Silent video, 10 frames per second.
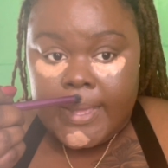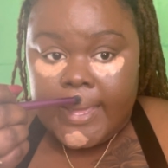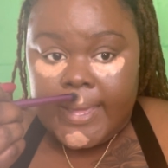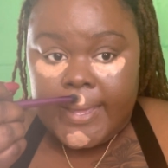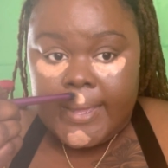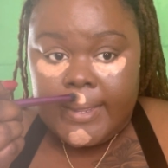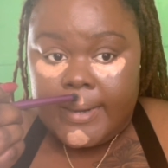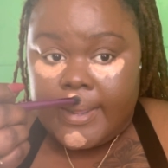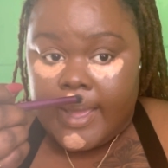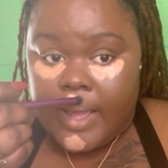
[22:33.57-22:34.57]

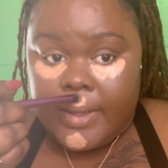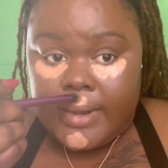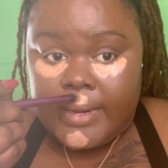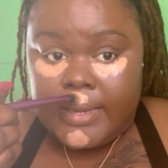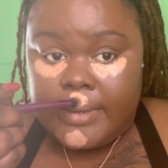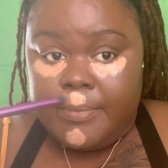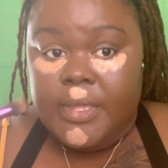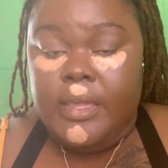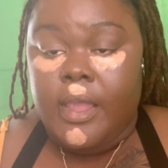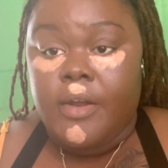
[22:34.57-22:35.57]
And I need to be
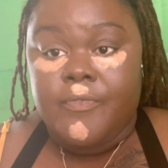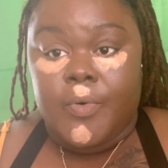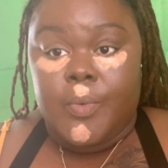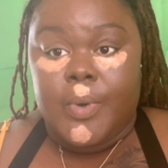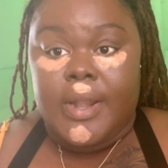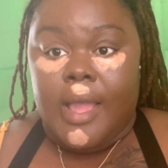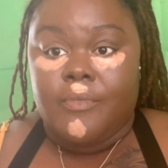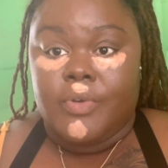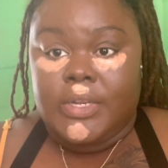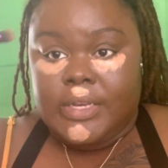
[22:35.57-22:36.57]
careful when I
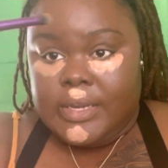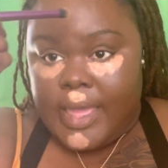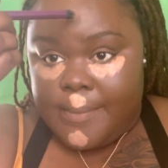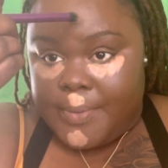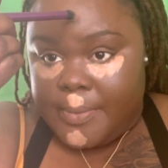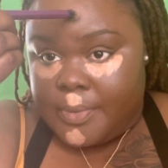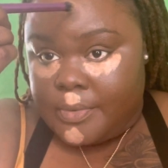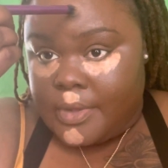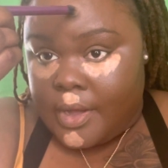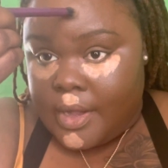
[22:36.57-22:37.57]
really let people,
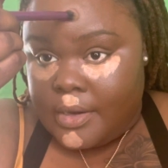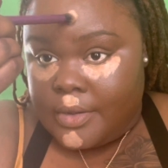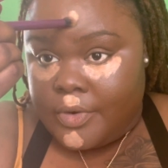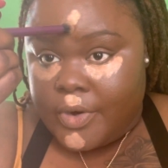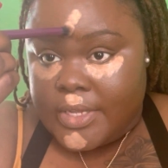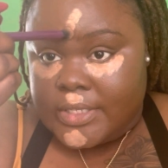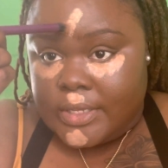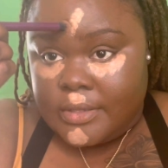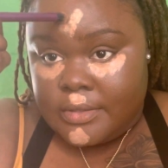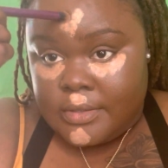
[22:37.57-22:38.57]
y'all, I look
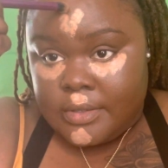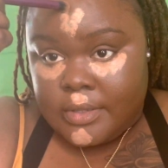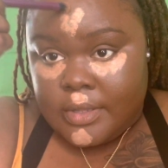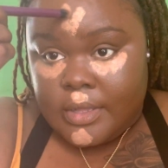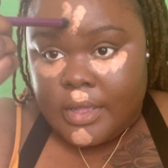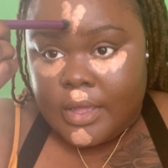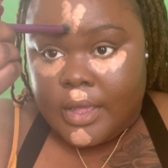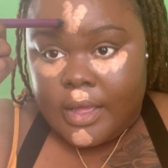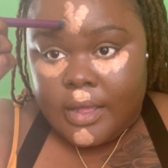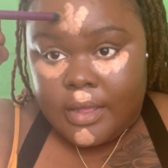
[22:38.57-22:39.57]
crazy.
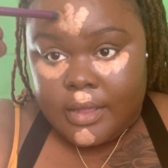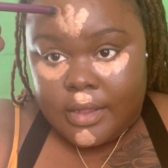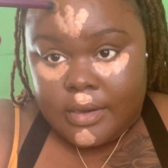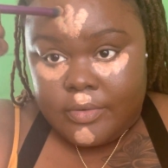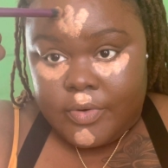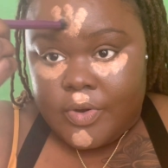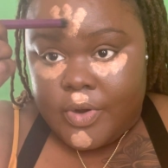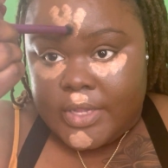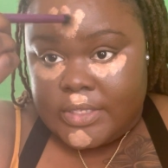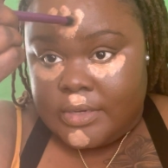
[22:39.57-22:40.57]
I look real
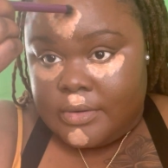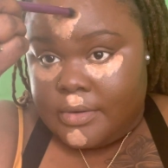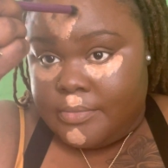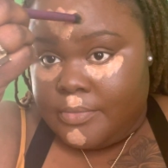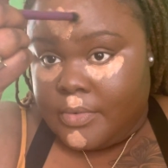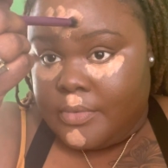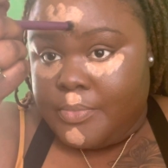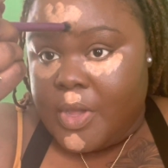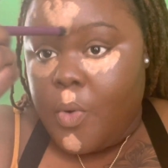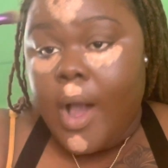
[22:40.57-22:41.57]
crazy.
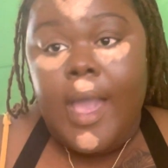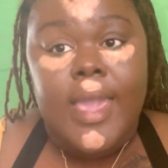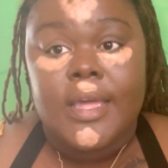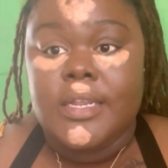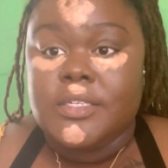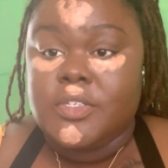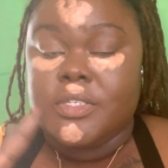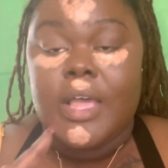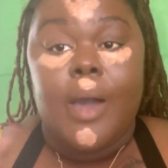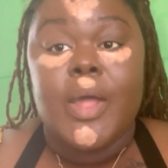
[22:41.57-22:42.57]
Be quiet, because this is
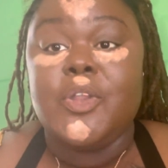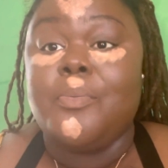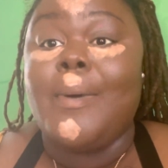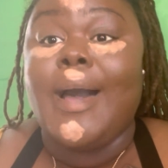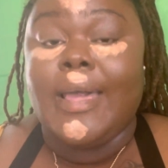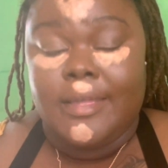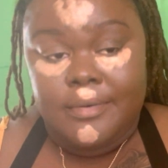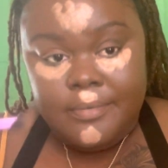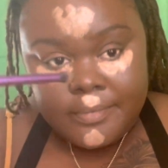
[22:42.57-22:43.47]
just how I do mine.